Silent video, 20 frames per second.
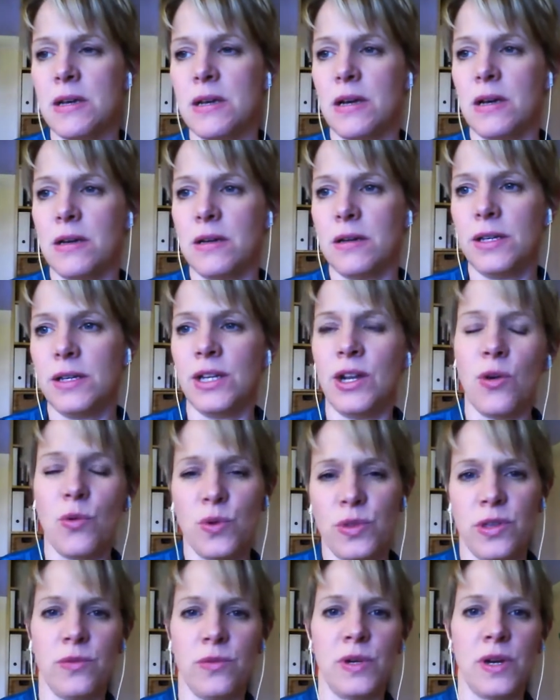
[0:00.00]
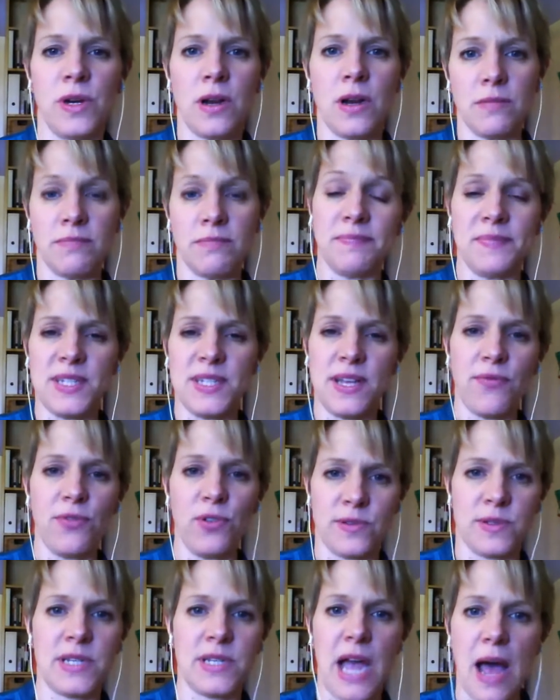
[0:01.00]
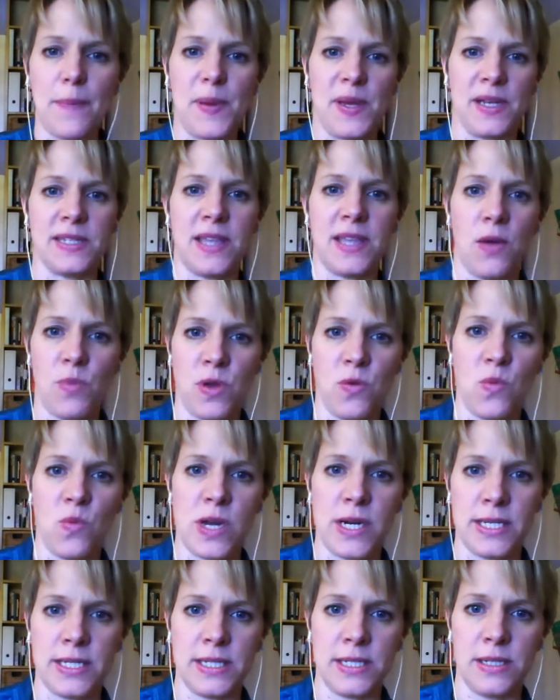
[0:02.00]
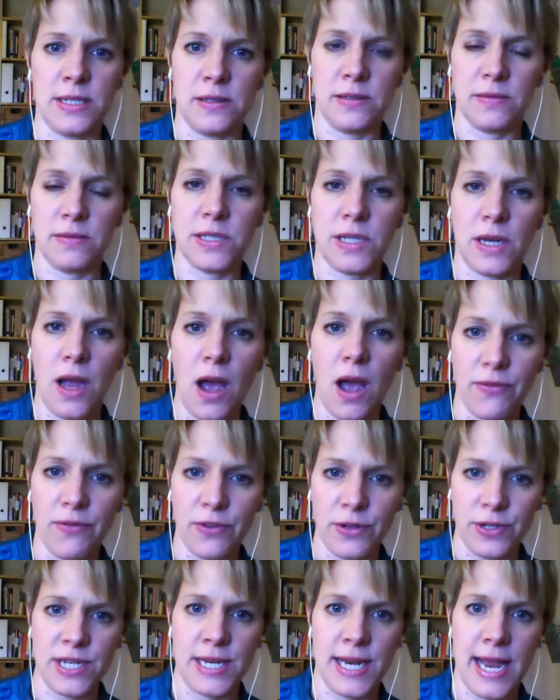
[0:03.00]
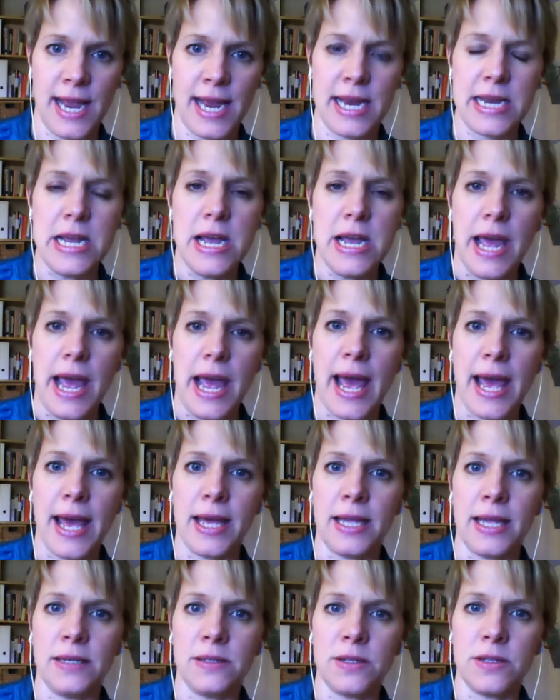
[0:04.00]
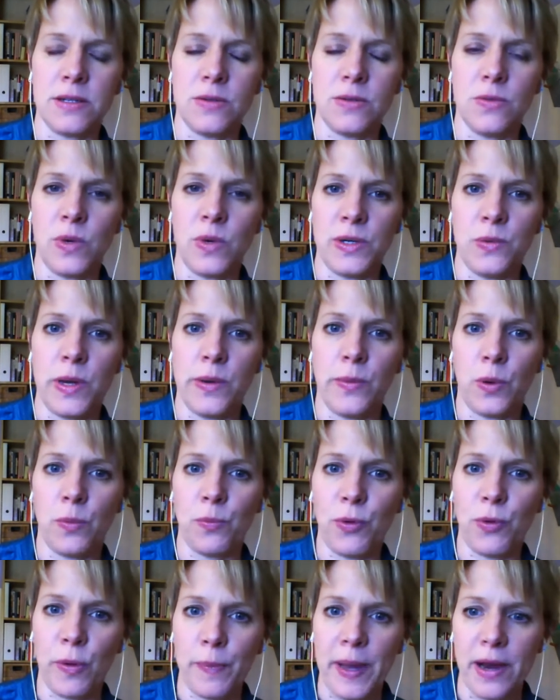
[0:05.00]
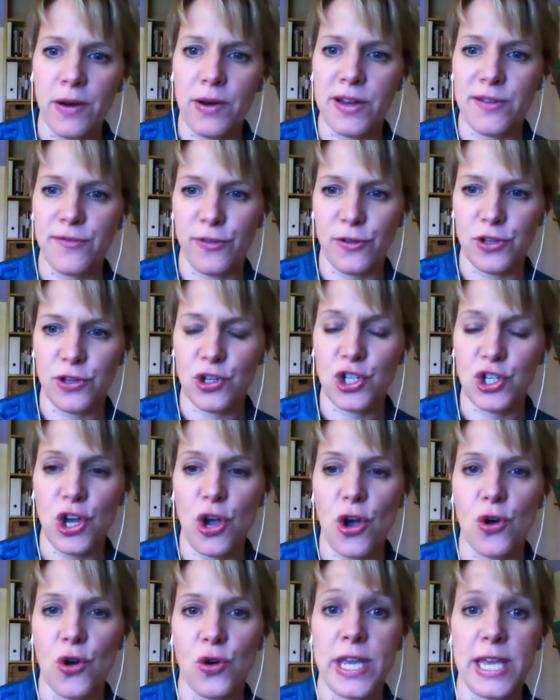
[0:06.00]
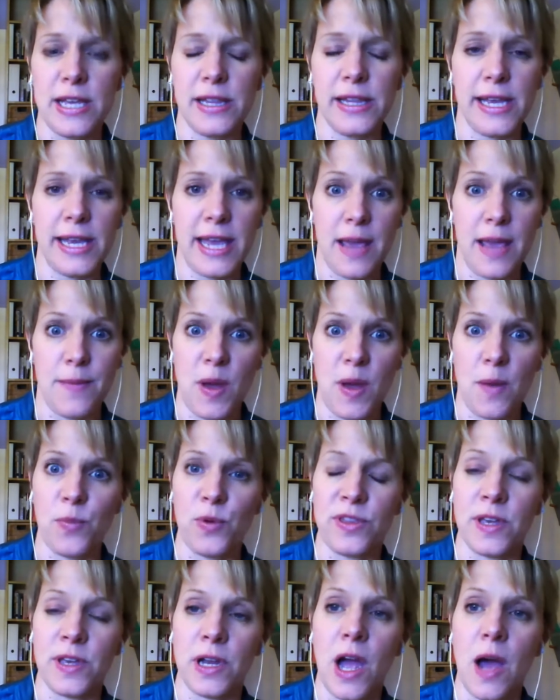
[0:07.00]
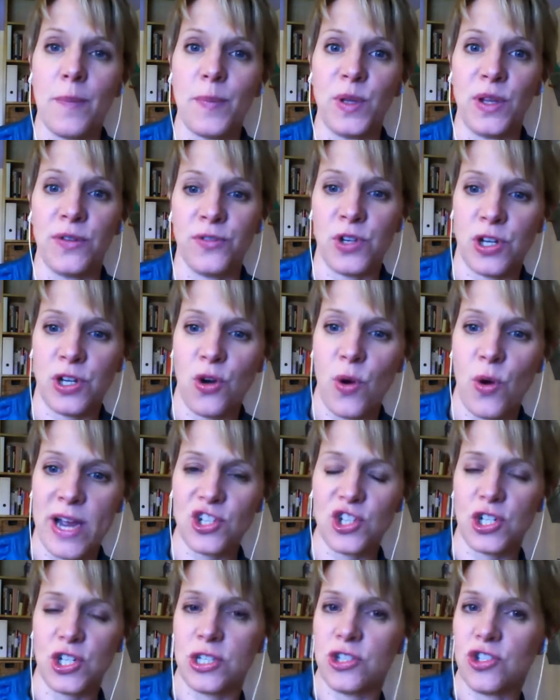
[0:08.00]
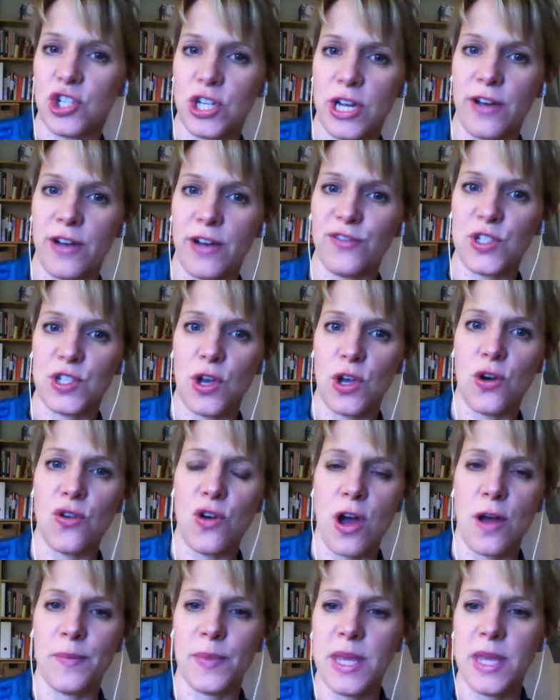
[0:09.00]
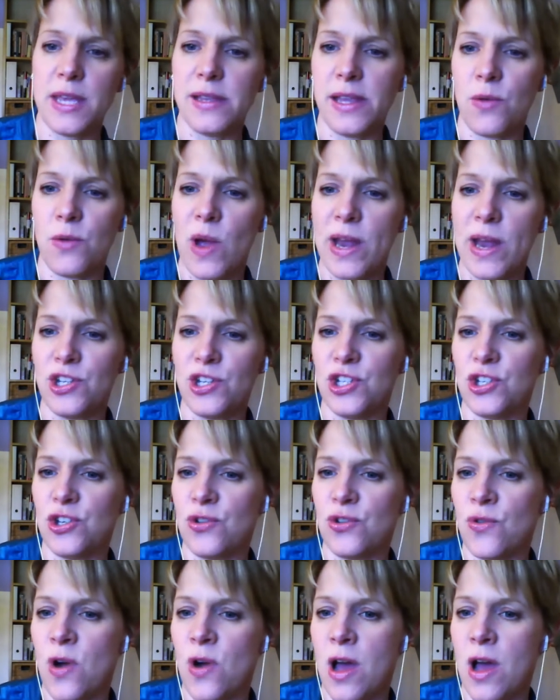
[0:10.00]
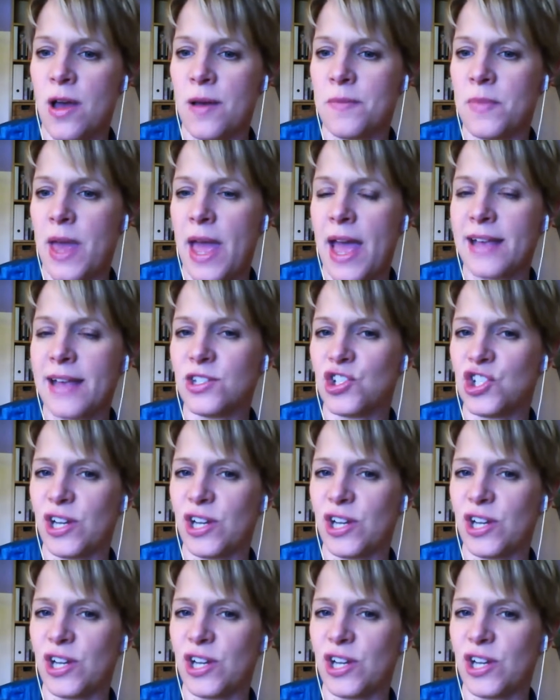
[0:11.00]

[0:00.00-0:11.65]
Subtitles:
there were several topics that we wanted to cover today. And when we were preparing for the show, Keeley came up with a couple of good questions, Jeff. So, Keeley, why don't you ask Jeff